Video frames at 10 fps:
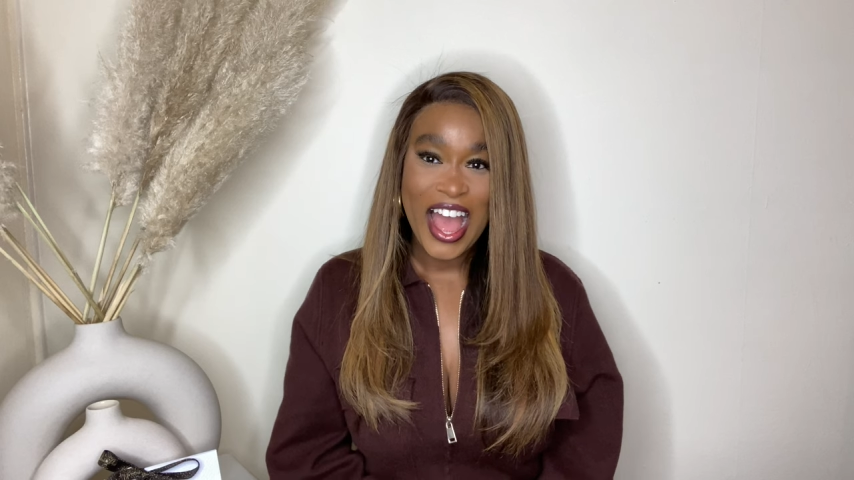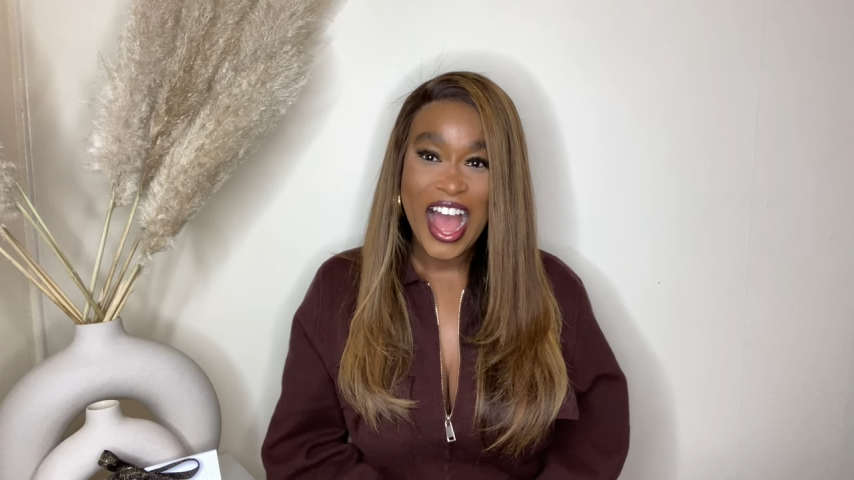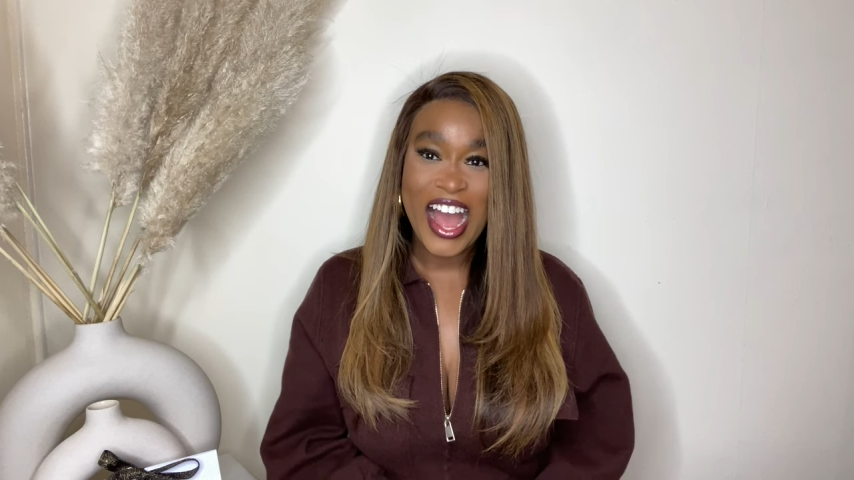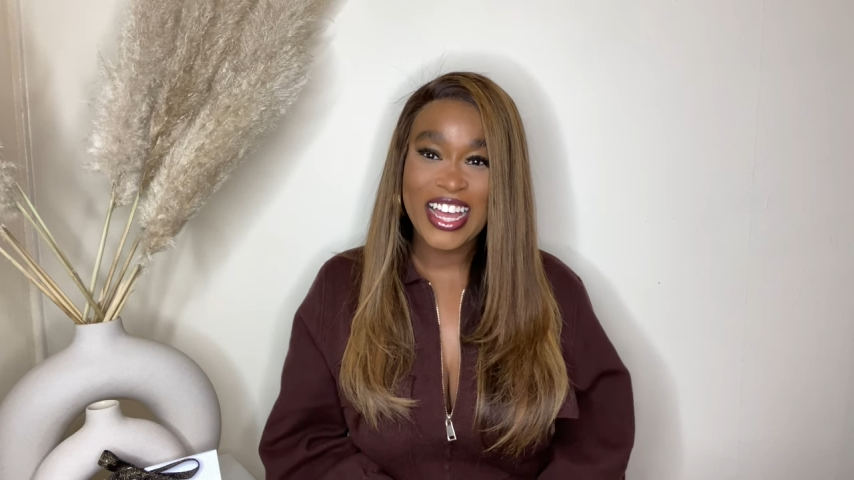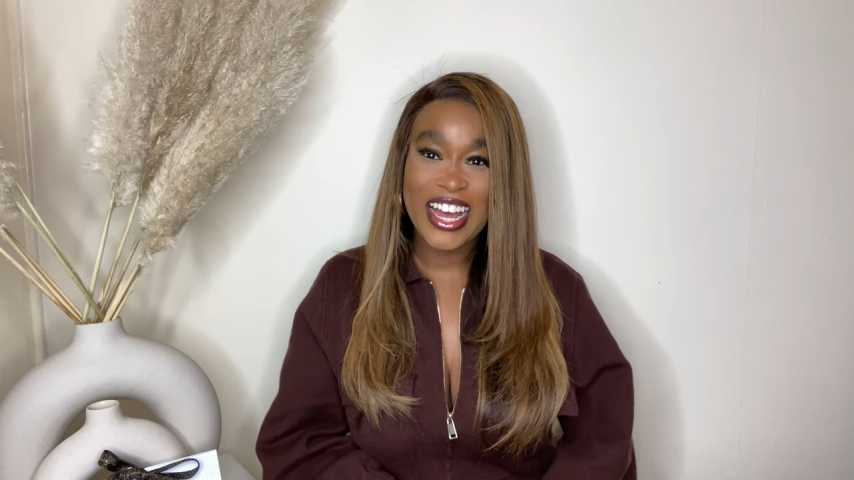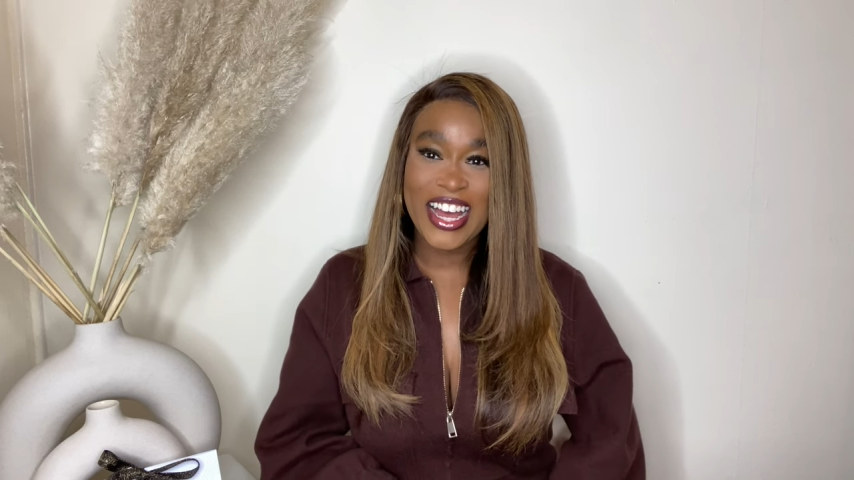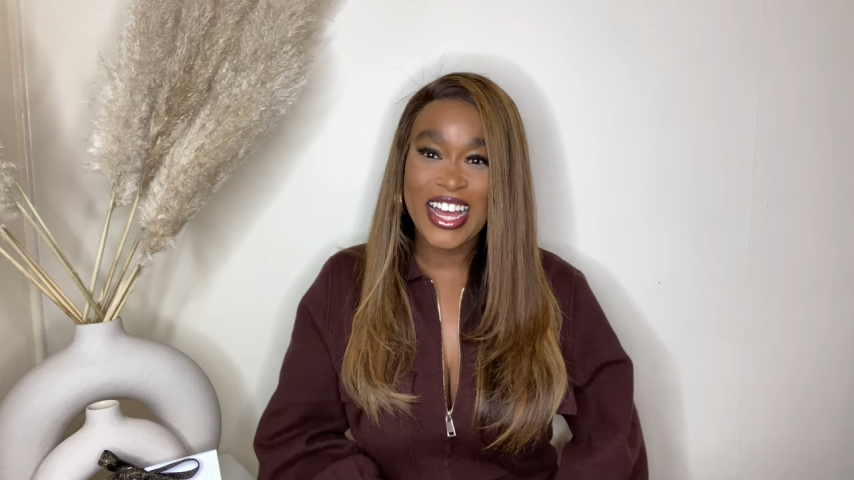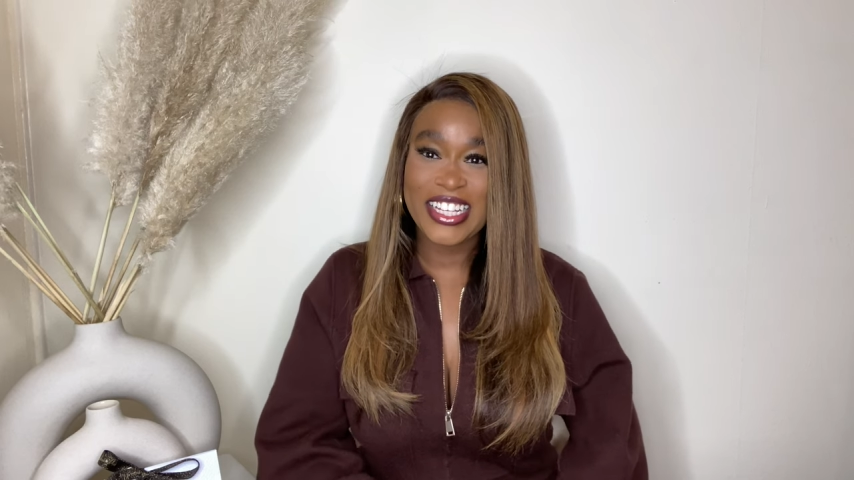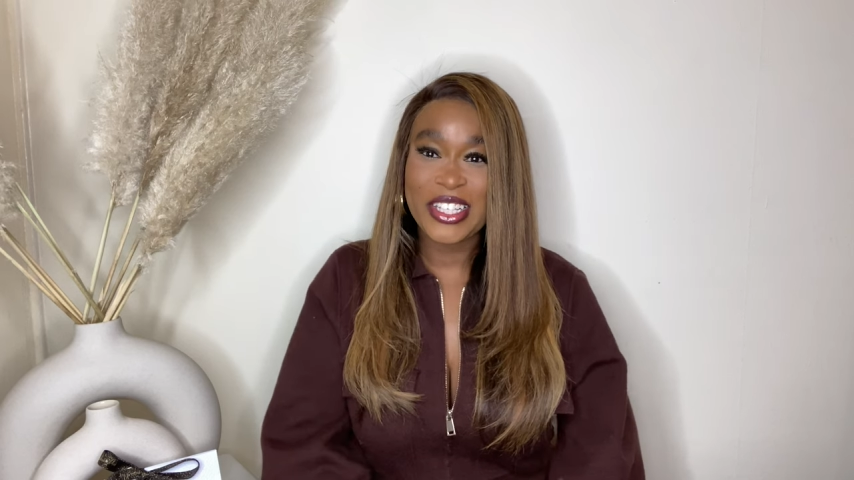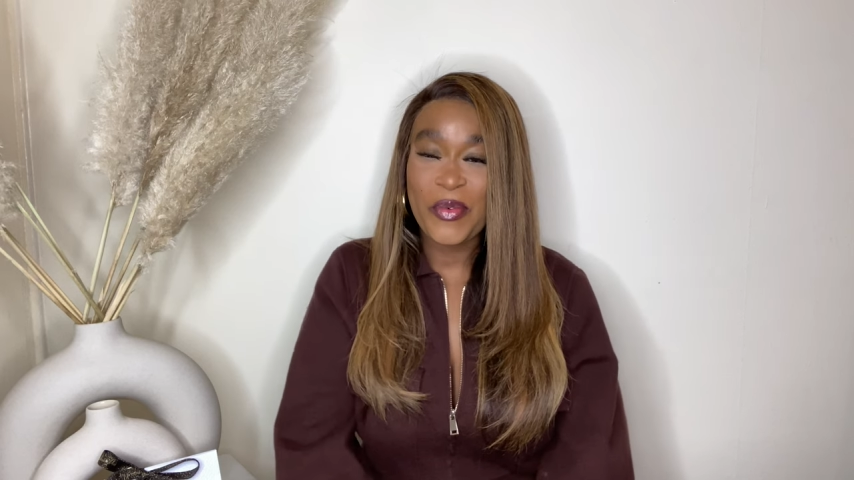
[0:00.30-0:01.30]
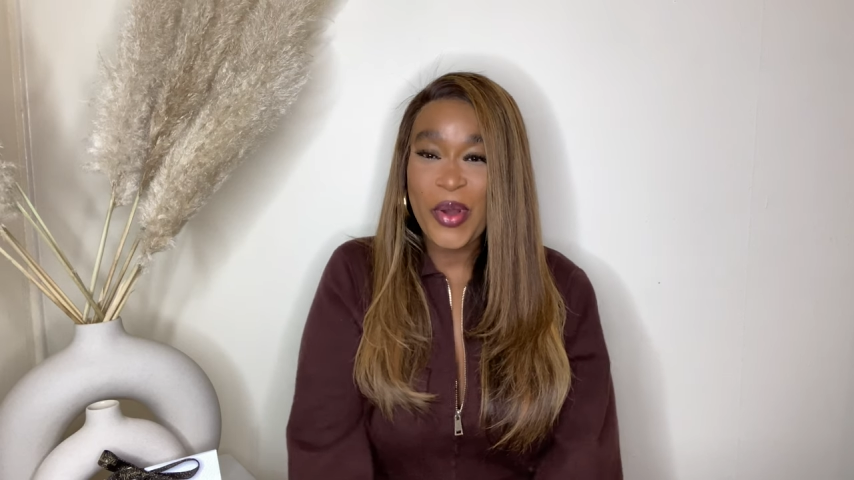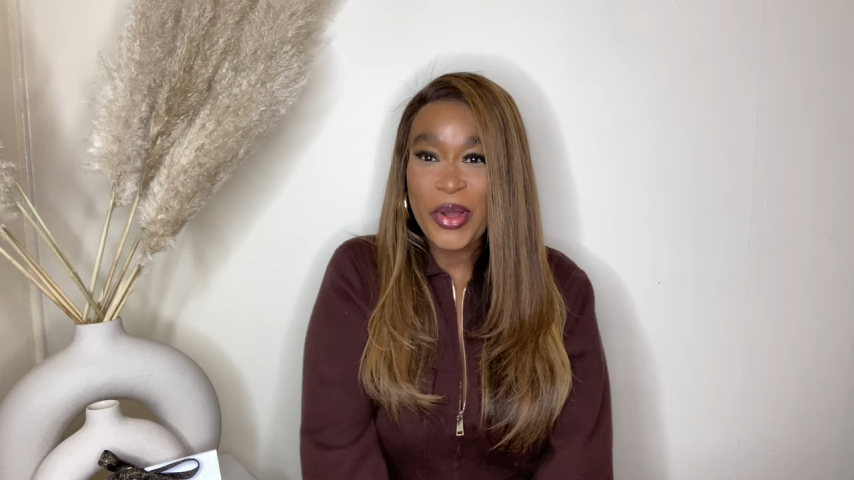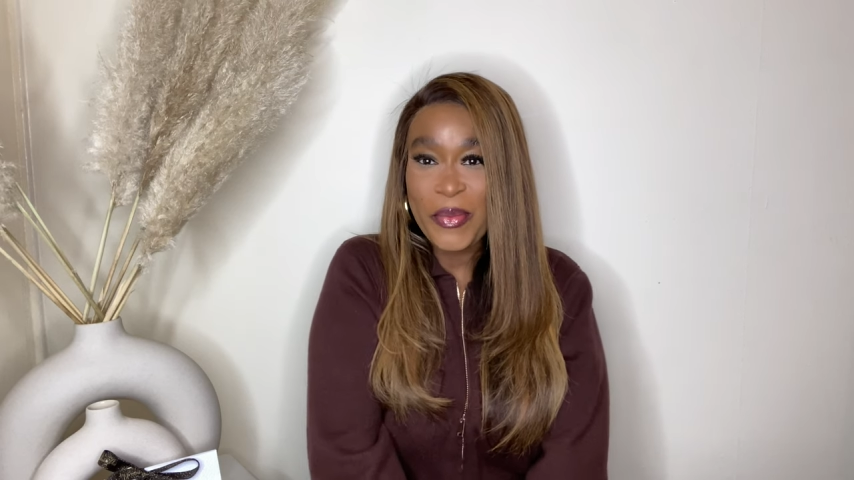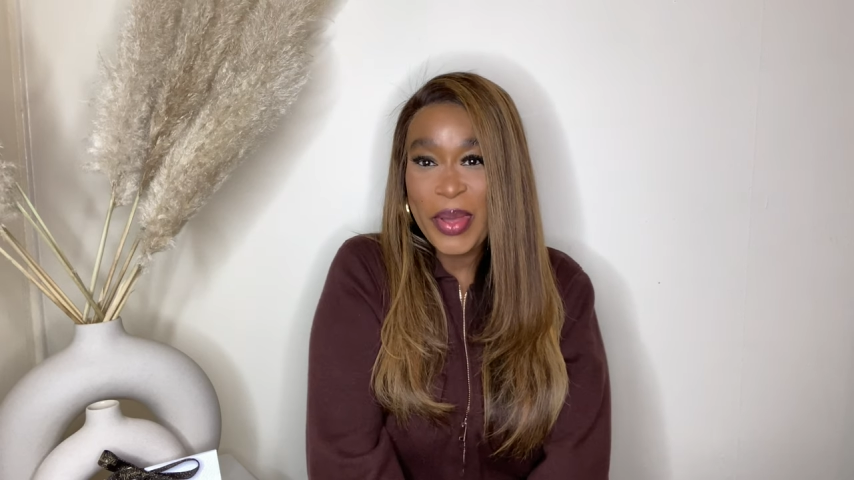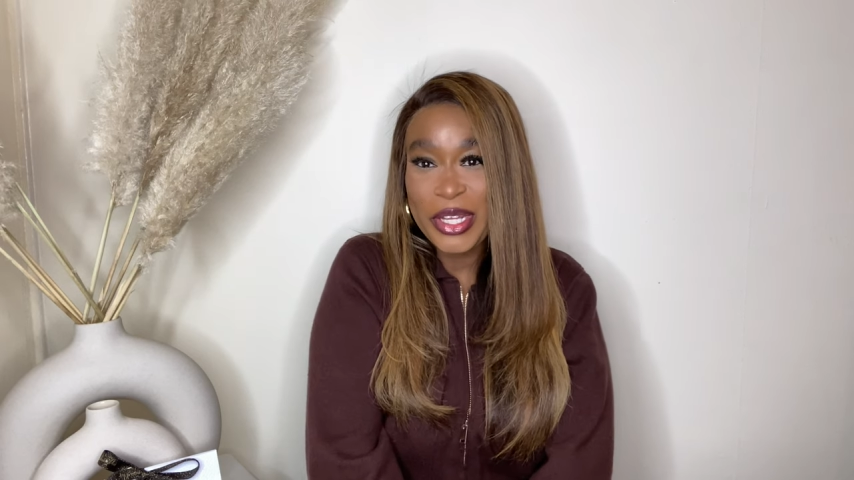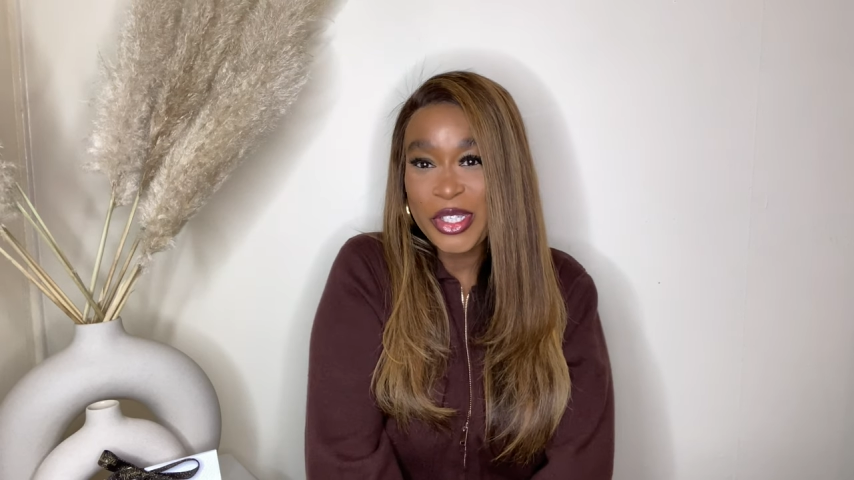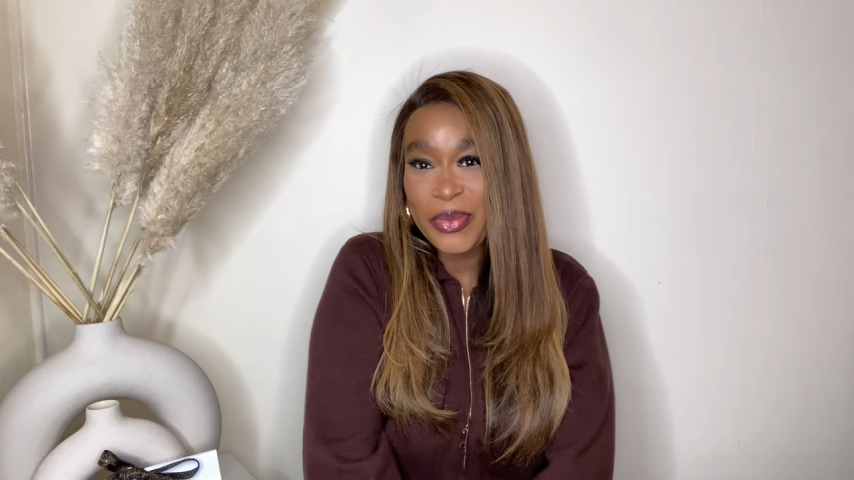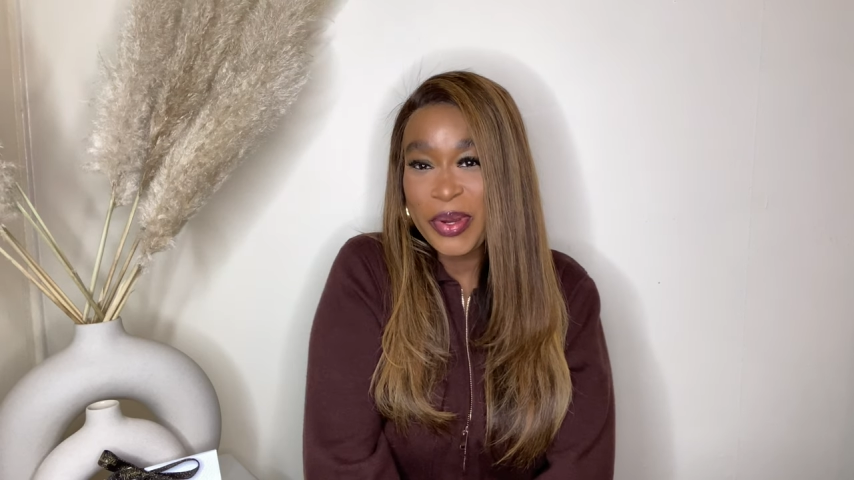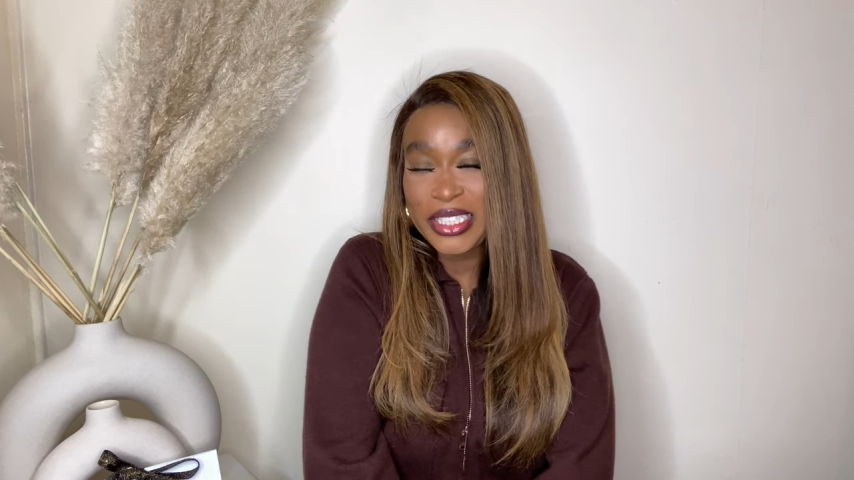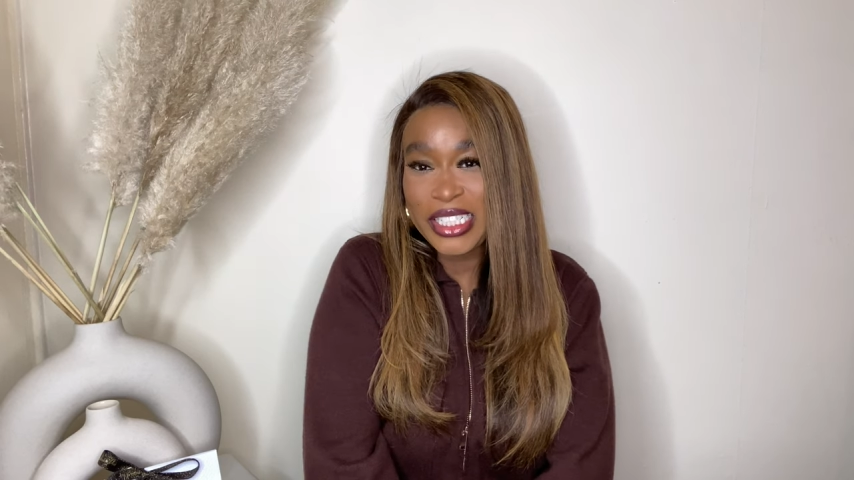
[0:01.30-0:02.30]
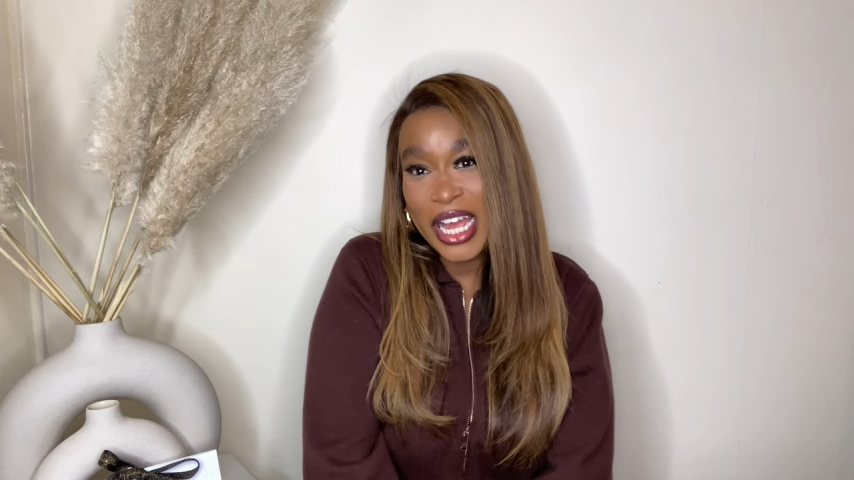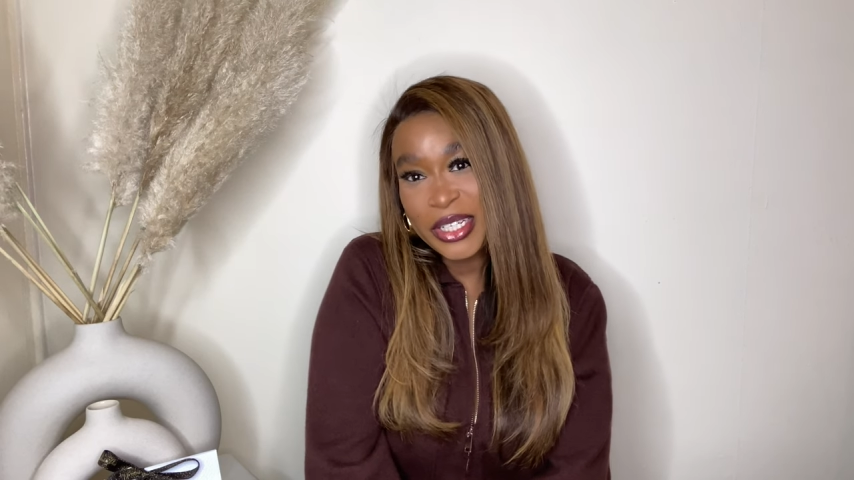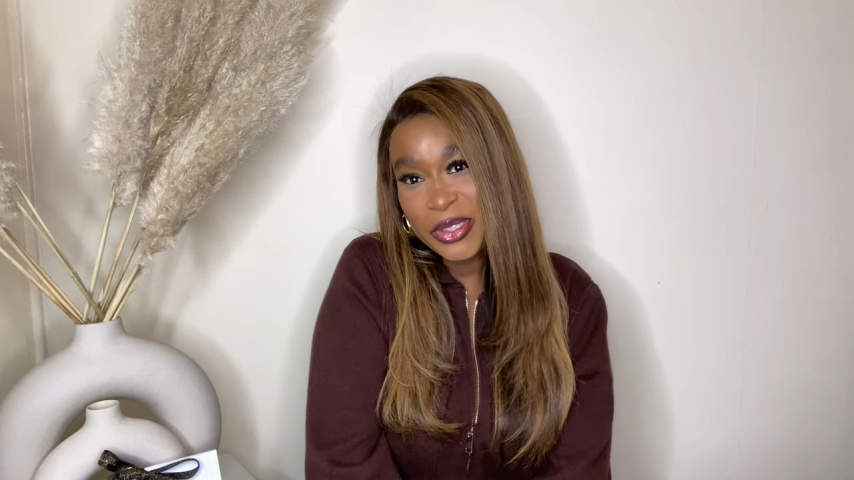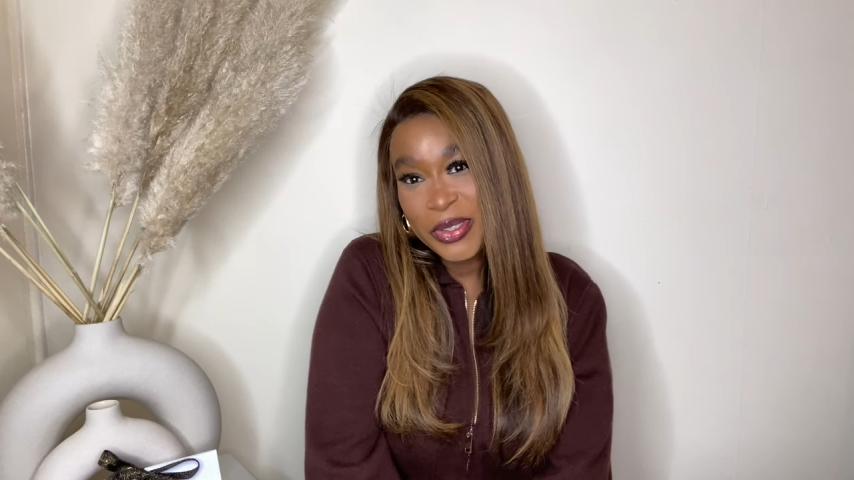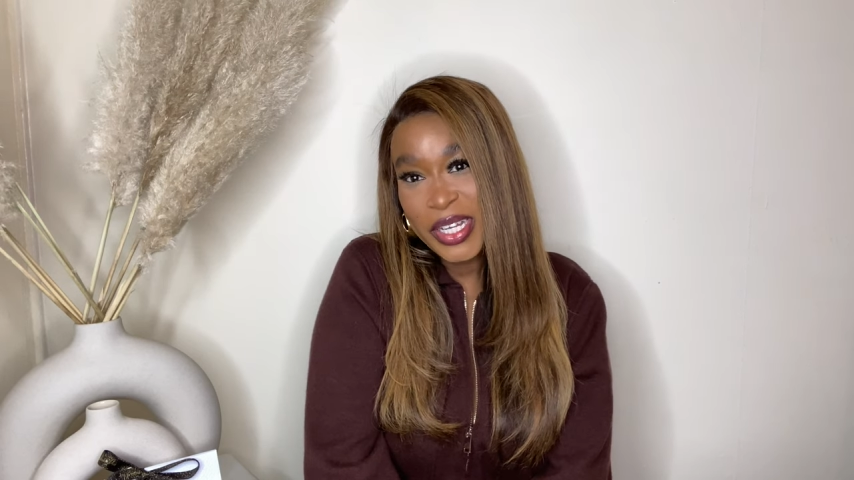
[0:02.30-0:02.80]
Hi guys, welcome back to my channel.